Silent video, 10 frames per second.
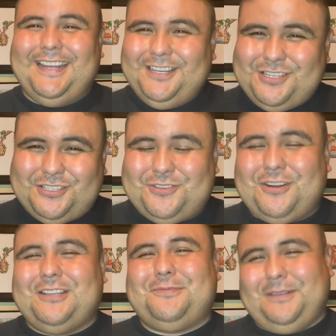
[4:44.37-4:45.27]
Just
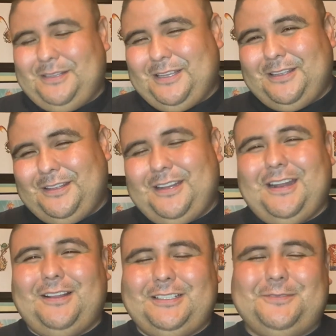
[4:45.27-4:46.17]
trust me, and
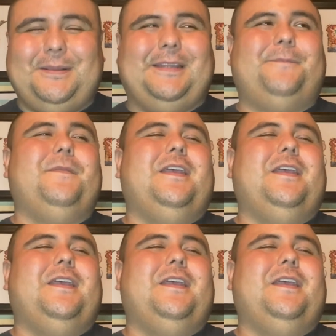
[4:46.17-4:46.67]
I'll explain.